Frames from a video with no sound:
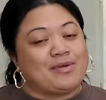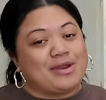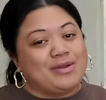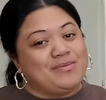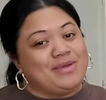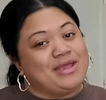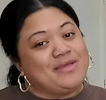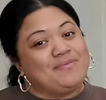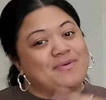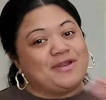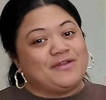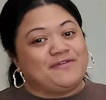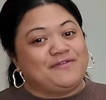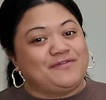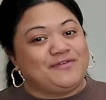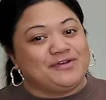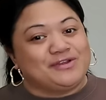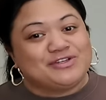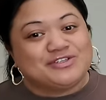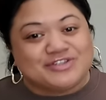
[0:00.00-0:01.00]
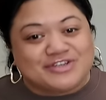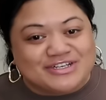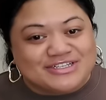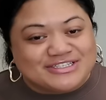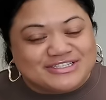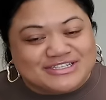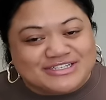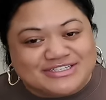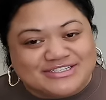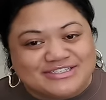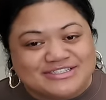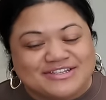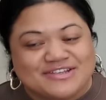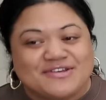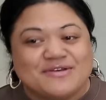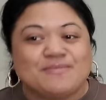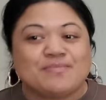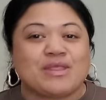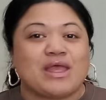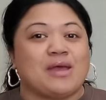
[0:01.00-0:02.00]
gonna make better food choices.
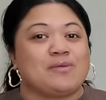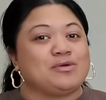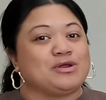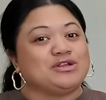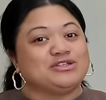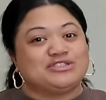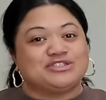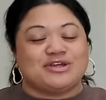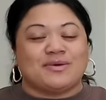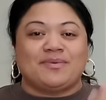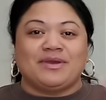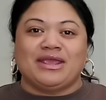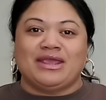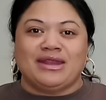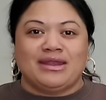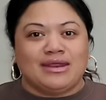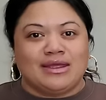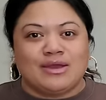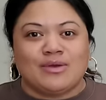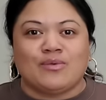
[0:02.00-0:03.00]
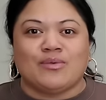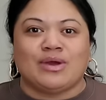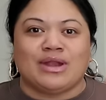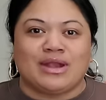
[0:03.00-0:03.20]
I'm gonna stop eating